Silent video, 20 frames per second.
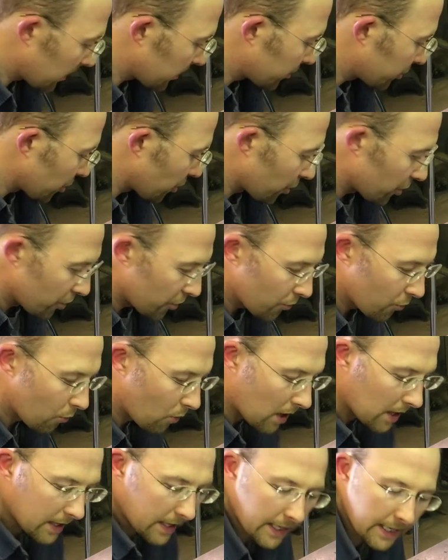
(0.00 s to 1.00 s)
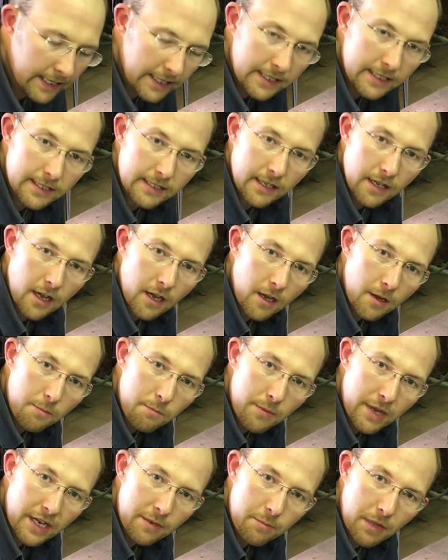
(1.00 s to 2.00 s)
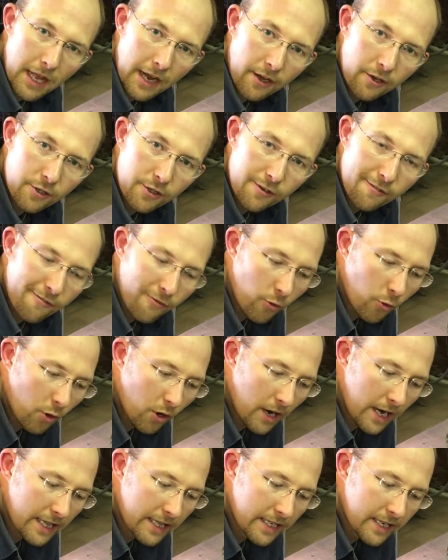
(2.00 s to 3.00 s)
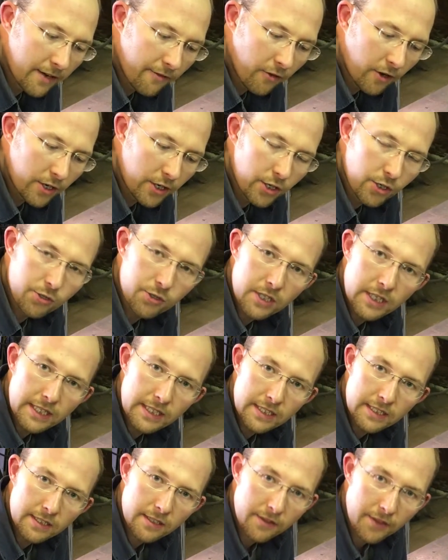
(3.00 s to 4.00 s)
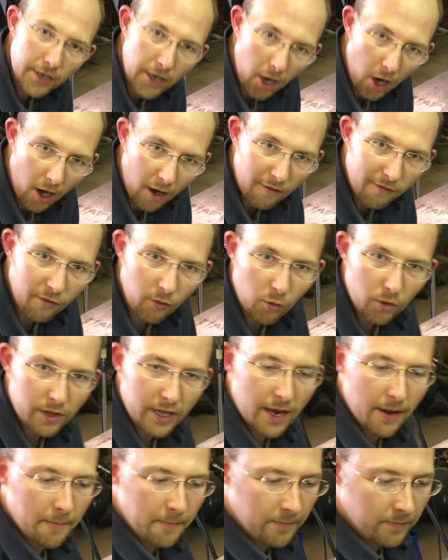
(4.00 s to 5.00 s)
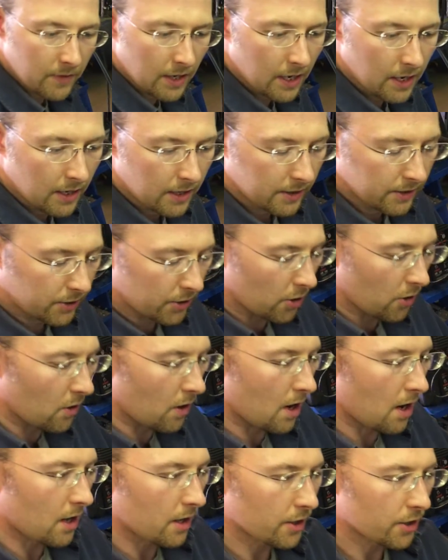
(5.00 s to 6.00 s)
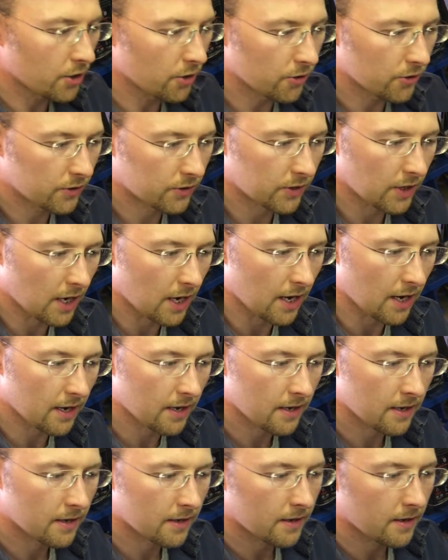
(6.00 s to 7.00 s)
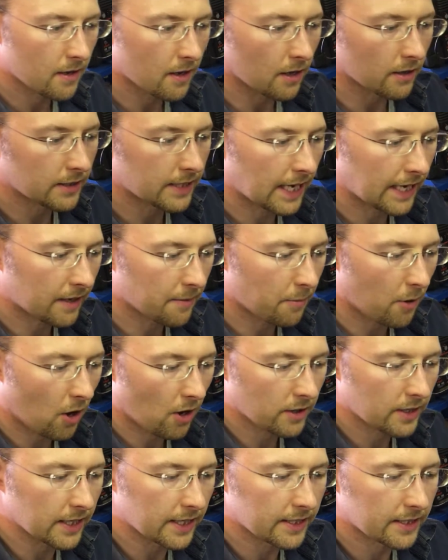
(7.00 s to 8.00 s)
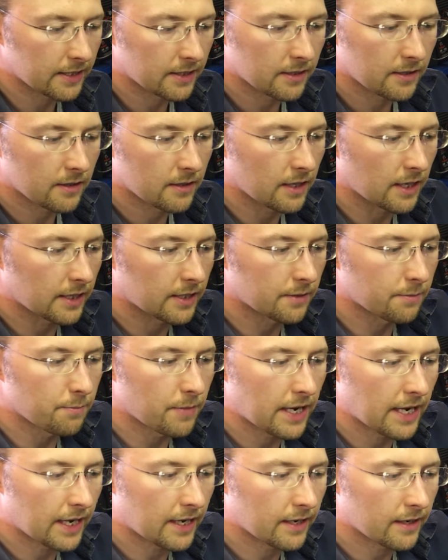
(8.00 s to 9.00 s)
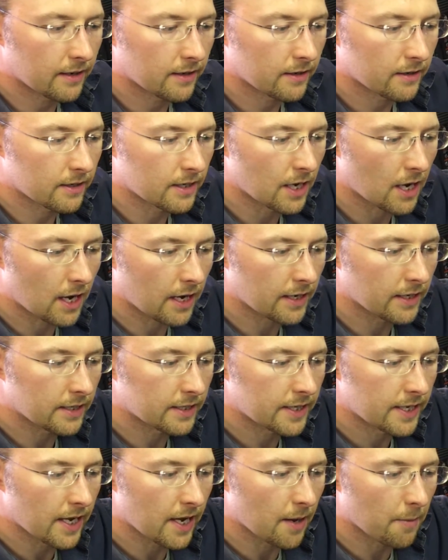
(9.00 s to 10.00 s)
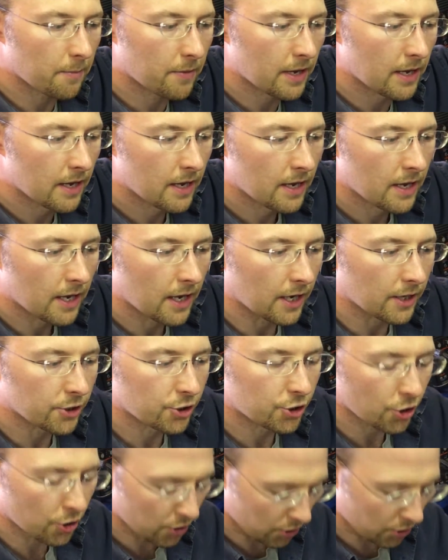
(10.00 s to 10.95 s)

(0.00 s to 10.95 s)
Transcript: to show you what these uh, MIG pliers are for and the different uses there are for them. So I'll use, uh, I'll take apart this, this MIG gun tip and show